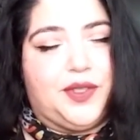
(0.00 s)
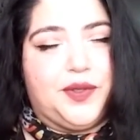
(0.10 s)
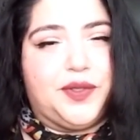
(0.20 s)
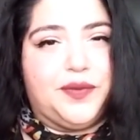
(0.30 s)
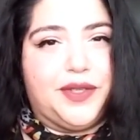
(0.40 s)

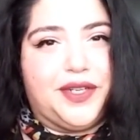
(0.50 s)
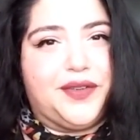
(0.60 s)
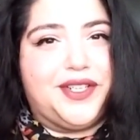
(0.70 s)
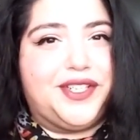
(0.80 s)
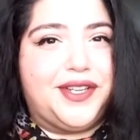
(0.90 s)
YouTube
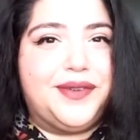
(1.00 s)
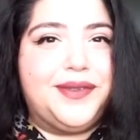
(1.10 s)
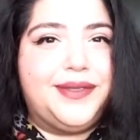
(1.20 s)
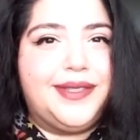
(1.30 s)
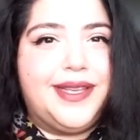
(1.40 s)
video in
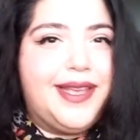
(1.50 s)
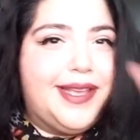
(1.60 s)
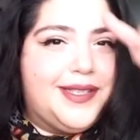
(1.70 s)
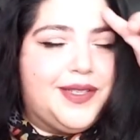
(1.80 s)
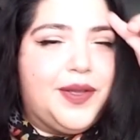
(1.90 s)
general,
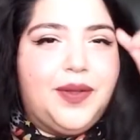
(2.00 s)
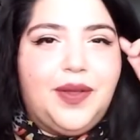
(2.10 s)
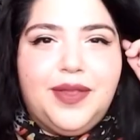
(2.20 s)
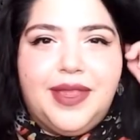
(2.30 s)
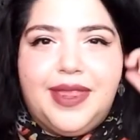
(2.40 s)
so
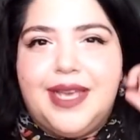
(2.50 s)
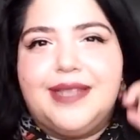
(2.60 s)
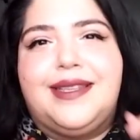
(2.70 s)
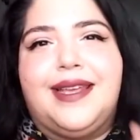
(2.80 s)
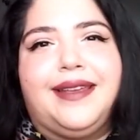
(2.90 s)
all the
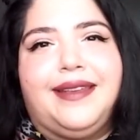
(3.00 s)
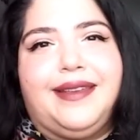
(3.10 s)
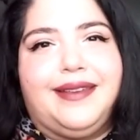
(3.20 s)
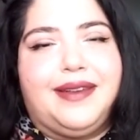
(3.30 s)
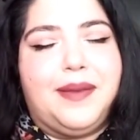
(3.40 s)
things that
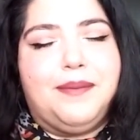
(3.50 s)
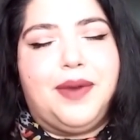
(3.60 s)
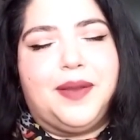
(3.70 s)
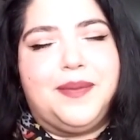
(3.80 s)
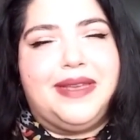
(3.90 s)
could
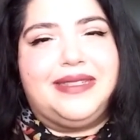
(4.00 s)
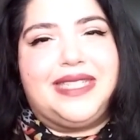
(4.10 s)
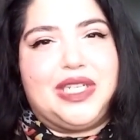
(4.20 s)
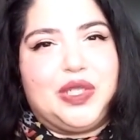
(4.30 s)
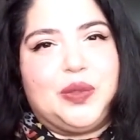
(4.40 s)
mark me as
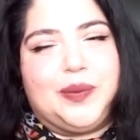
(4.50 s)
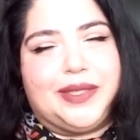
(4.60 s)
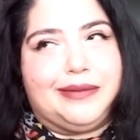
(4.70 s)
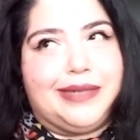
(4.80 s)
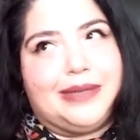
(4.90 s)
a noob,
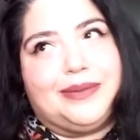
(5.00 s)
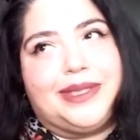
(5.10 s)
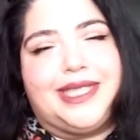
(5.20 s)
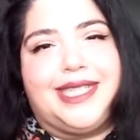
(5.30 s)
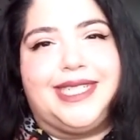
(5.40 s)
like
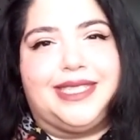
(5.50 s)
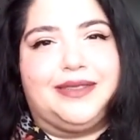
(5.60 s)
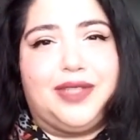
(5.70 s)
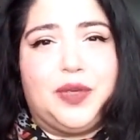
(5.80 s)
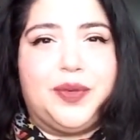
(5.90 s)
rambling and
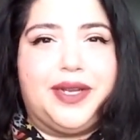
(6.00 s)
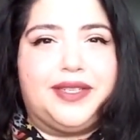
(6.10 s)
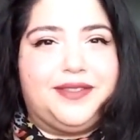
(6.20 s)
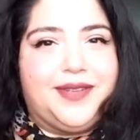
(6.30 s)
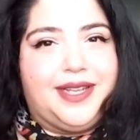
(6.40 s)
low
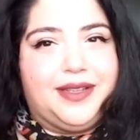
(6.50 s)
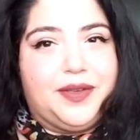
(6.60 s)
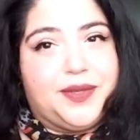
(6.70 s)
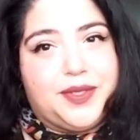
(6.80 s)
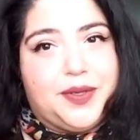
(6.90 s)
production
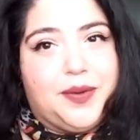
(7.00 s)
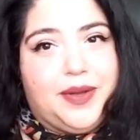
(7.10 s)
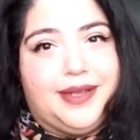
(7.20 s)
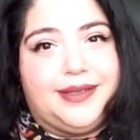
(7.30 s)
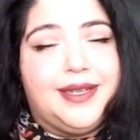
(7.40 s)
value and so
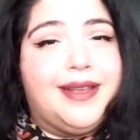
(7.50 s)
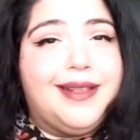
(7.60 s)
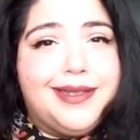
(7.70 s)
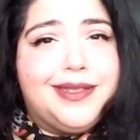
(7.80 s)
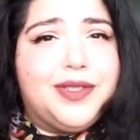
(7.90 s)
on,
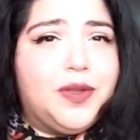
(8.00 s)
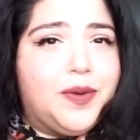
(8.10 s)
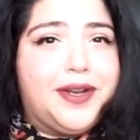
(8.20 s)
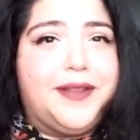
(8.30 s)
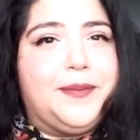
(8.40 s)
still
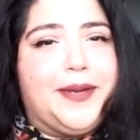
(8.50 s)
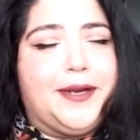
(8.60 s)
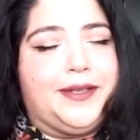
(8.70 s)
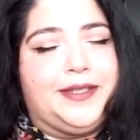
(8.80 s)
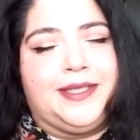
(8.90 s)
working on the
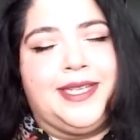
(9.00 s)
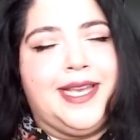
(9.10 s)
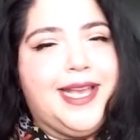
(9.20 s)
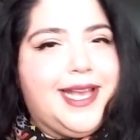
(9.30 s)
background.